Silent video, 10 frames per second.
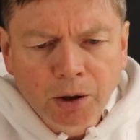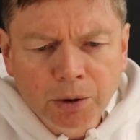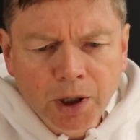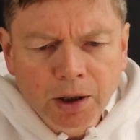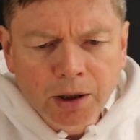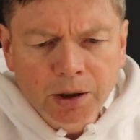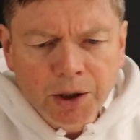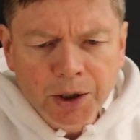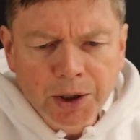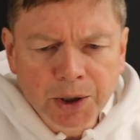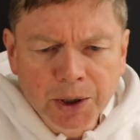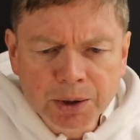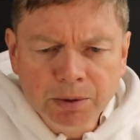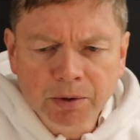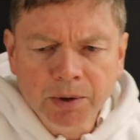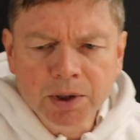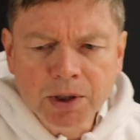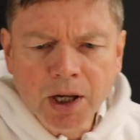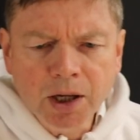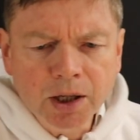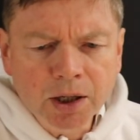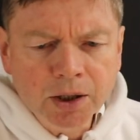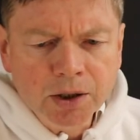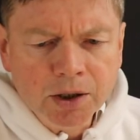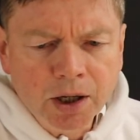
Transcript: Release me from the snares